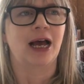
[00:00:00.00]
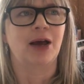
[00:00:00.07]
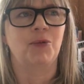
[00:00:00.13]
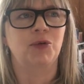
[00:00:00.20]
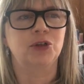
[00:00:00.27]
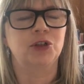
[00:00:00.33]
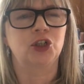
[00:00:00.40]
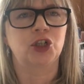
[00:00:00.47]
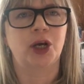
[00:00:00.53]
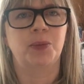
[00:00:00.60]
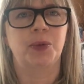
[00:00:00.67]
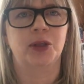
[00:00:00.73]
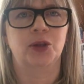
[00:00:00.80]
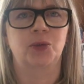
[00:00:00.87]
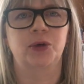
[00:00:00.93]
I want to try
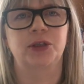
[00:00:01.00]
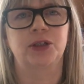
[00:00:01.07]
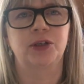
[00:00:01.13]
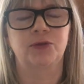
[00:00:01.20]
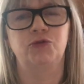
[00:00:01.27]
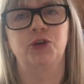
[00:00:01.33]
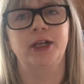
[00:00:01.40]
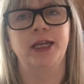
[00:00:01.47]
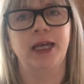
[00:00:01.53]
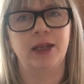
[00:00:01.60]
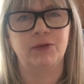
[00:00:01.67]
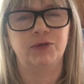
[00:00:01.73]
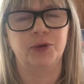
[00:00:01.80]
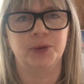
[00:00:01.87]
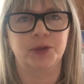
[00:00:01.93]
and pick the ones that have really
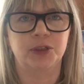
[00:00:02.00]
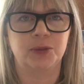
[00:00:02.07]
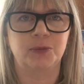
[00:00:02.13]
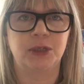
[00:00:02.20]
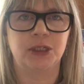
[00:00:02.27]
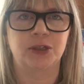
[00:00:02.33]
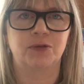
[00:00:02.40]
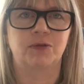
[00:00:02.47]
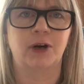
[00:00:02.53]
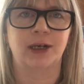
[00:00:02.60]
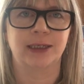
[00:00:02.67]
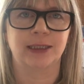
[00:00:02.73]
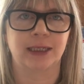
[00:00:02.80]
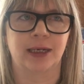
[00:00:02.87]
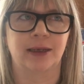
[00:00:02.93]
influenced me as a
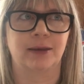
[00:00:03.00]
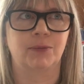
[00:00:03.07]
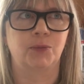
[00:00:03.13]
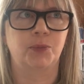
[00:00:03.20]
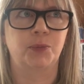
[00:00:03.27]
writer,